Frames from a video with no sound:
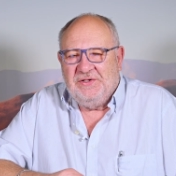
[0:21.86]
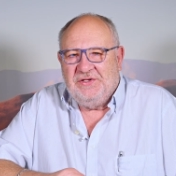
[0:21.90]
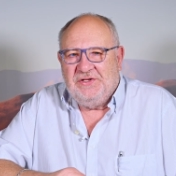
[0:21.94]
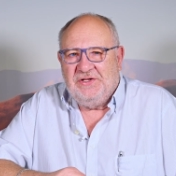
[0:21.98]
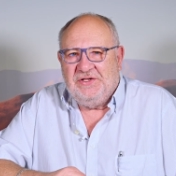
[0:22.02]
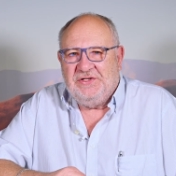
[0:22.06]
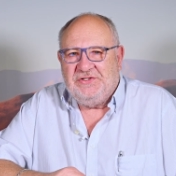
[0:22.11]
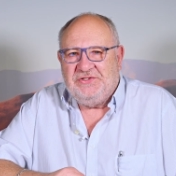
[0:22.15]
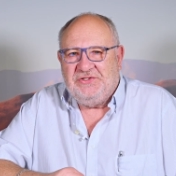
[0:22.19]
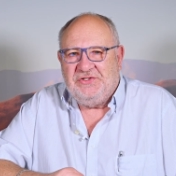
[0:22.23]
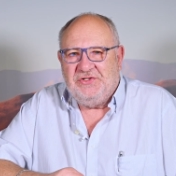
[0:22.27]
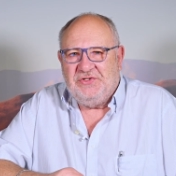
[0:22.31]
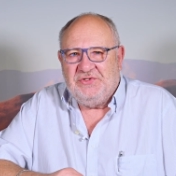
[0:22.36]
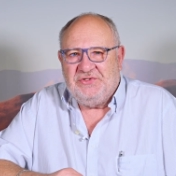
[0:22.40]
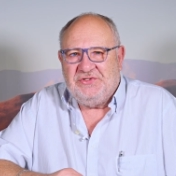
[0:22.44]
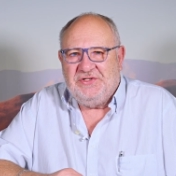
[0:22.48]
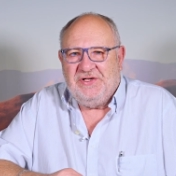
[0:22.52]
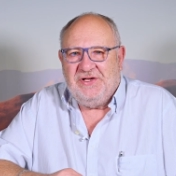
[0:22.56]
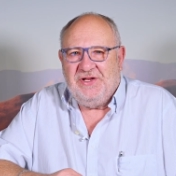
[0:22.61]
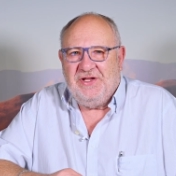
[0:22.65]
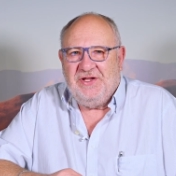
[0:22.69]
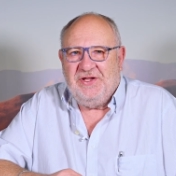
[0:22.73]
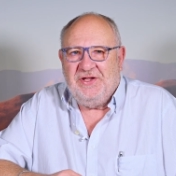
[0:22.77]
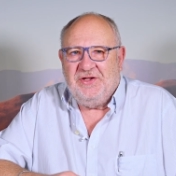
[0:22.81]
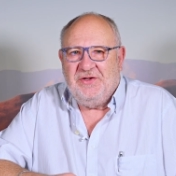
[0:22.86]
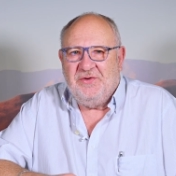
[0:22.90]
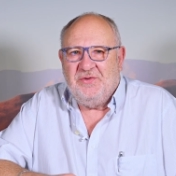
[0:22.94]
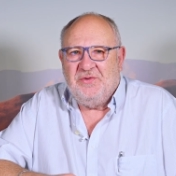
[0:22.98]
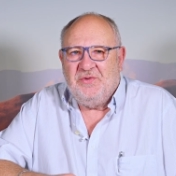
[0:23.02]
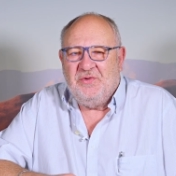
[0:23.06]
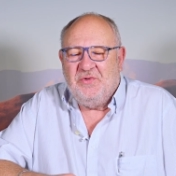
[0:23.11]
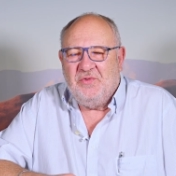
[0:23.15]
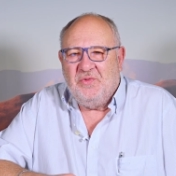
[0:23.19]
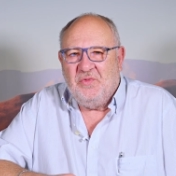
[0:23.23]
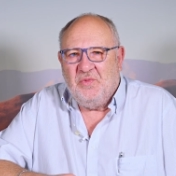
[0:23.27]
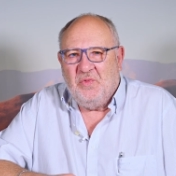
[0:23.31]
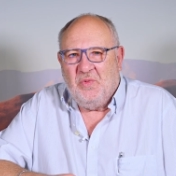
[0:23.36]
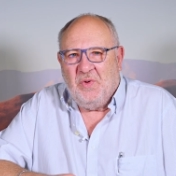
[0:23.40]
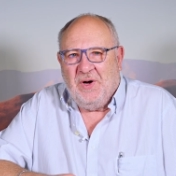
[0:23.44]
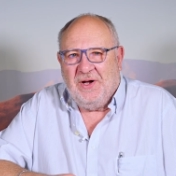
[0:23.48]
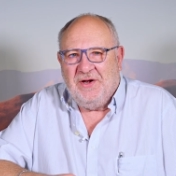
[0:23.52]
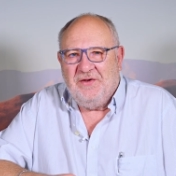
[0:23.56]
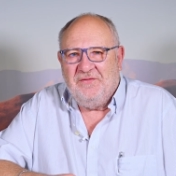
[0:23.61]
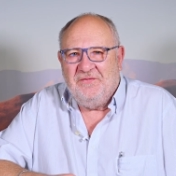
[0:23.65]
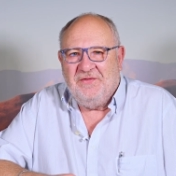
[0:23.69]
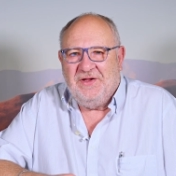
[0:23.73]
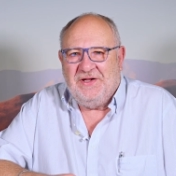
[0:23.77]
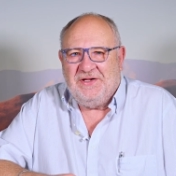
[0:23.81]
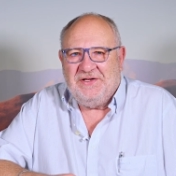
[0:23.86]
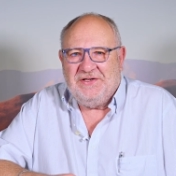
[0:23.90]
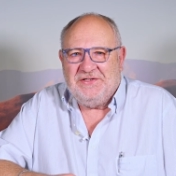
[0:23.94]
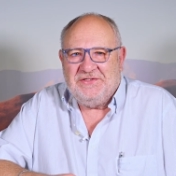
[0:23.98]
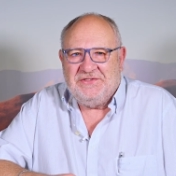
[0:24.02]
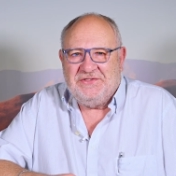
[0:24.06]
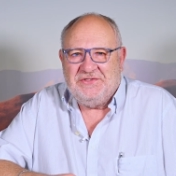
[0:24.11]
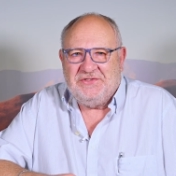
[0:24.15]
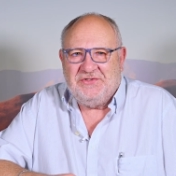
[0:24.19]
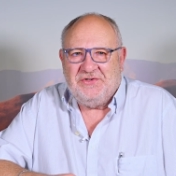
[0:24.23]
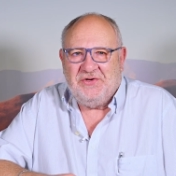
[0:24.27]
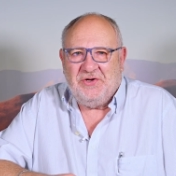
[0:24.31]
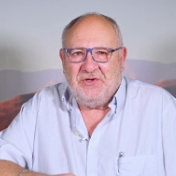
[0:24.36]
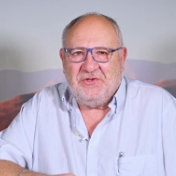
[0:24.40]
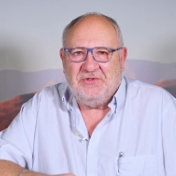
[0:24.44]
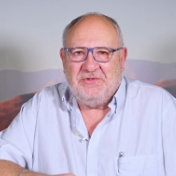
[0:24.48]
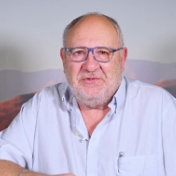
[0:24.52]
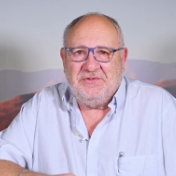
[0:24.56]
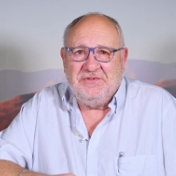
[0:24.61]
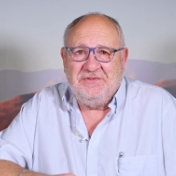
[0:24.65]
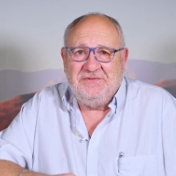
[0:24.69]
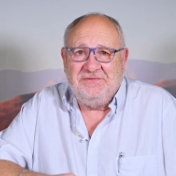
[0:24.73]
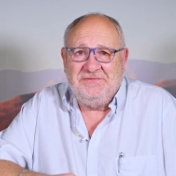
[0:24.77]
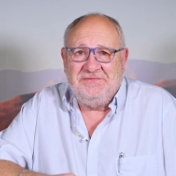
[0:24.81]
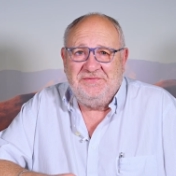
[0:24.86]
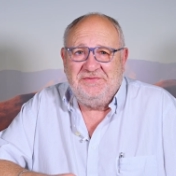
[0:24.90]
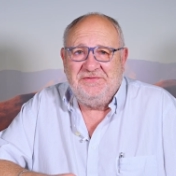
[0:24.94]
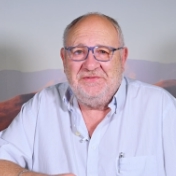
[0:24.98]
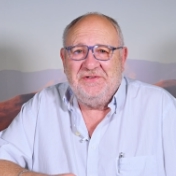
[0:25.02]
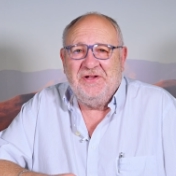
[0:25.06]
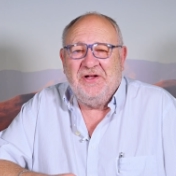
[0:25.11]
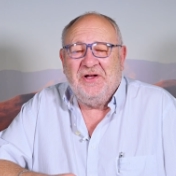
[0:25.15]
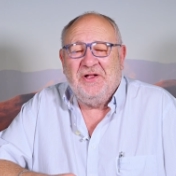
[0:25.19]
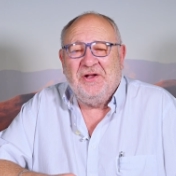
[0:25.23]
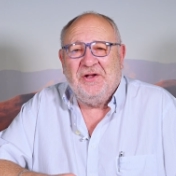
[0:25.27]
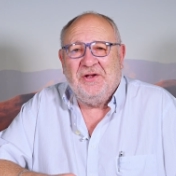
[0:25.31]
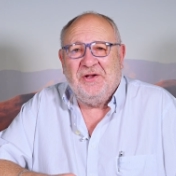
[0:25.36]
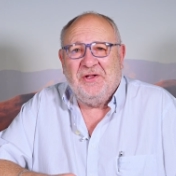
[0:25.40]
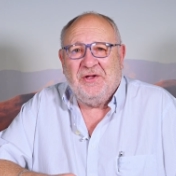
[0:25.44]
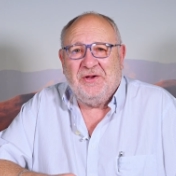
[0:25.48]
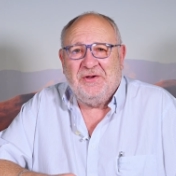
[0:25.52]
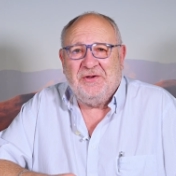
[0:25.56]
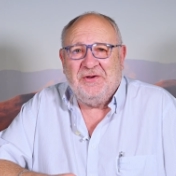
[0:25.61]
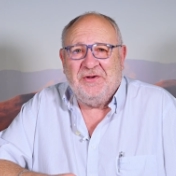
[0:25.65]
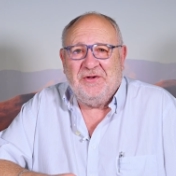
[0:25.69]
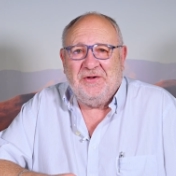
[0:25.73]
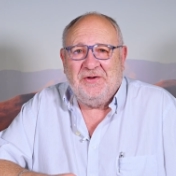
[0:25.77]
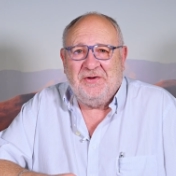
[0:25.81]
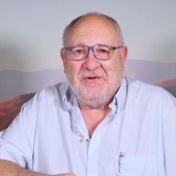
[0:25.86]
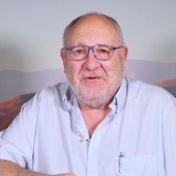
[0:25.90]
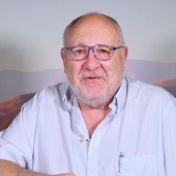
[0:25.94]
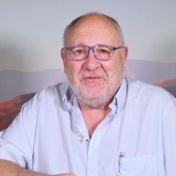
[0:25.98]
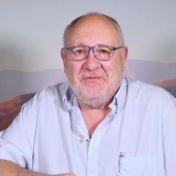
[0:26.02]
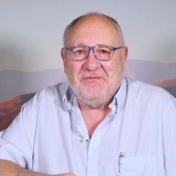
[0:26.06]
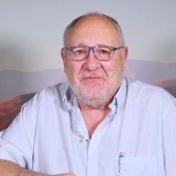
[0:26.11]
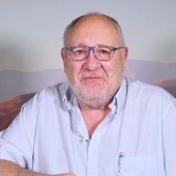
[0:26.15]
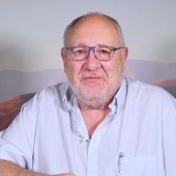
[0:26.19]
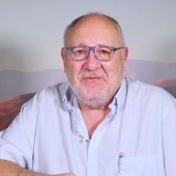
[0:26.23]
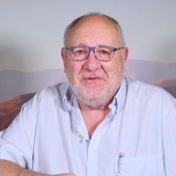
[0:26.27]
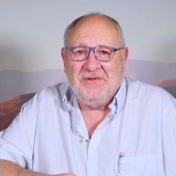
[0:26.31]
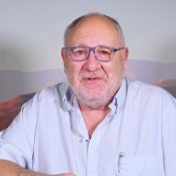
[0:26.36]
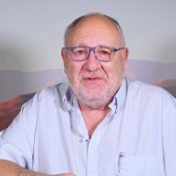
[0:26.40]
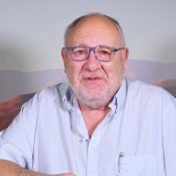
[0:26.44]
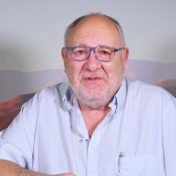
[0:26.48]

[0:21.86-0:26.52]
is usually one that has got a lot of,